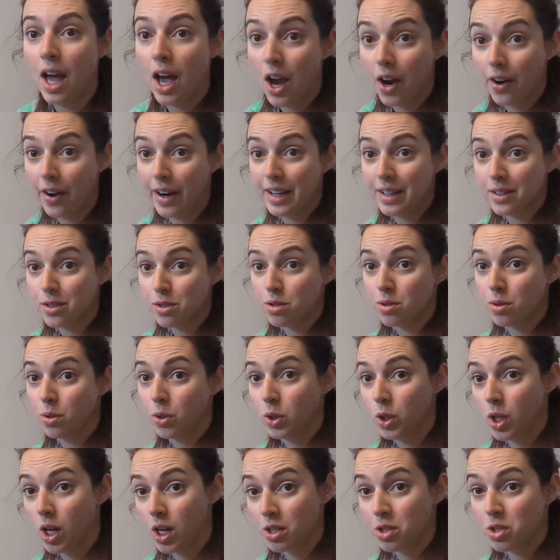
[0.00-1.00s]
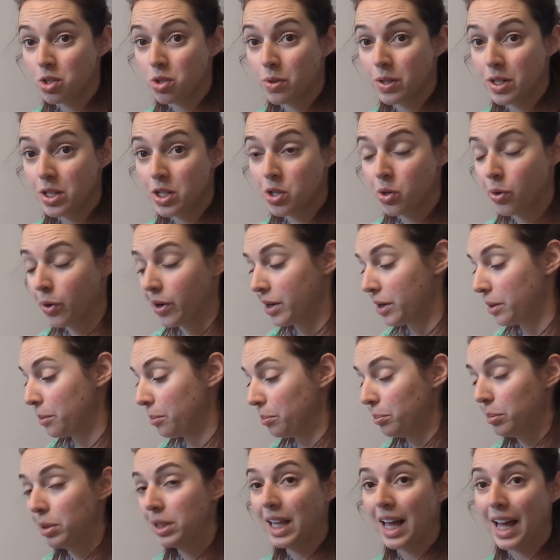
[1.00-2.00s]
All right, so long story short,
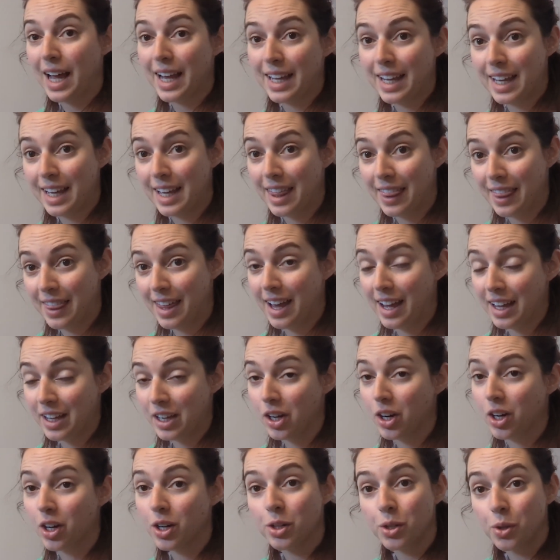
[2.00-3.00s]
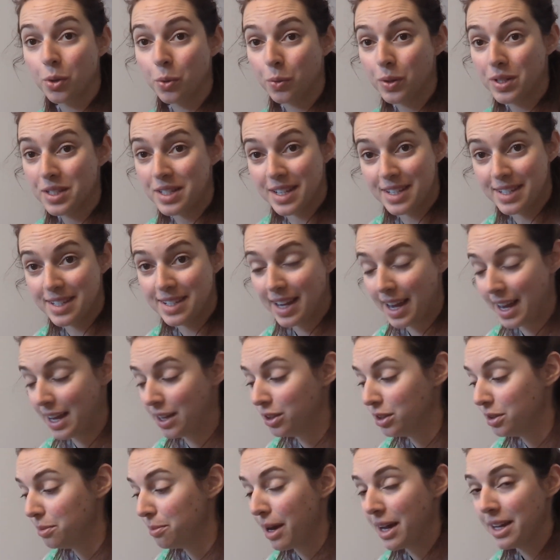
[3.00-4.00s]
plying that yarn was a
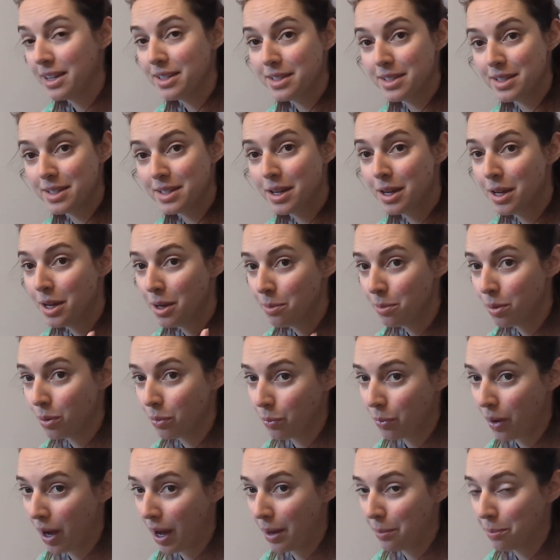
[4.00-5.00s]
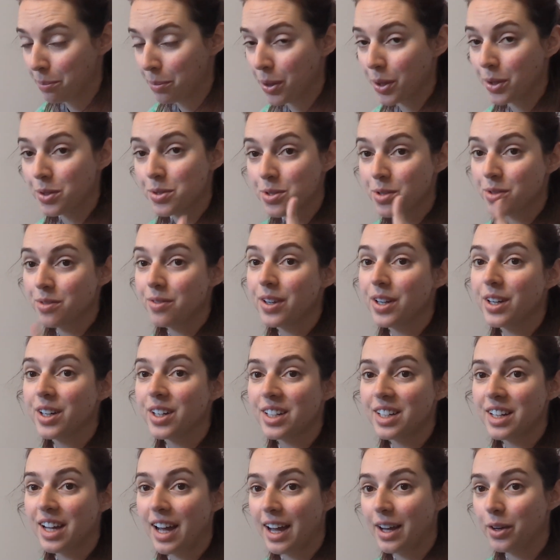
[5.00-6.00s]
tangled mess, but I
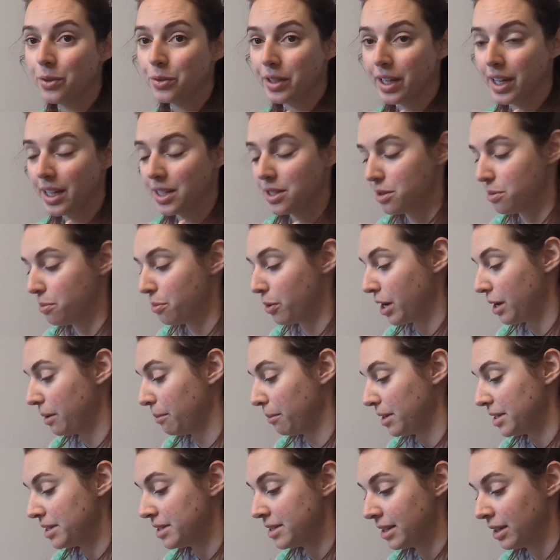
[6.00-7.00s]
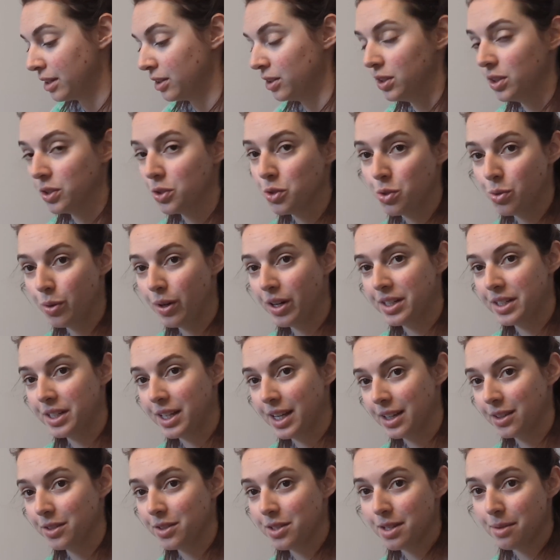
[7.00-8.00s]
persevered. I only had to break my single to
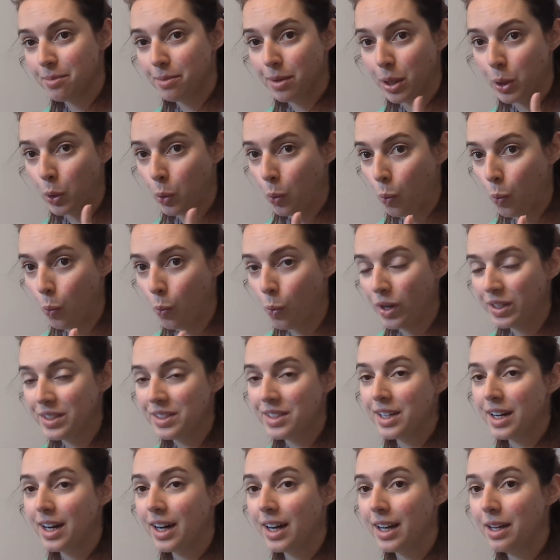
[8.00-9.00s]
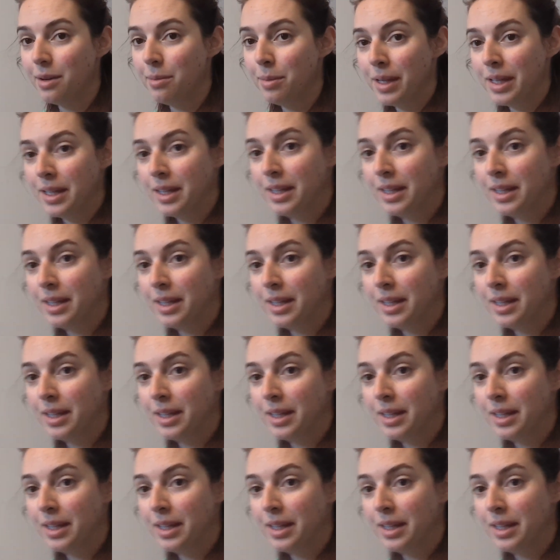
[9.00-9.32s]
untangle something one time,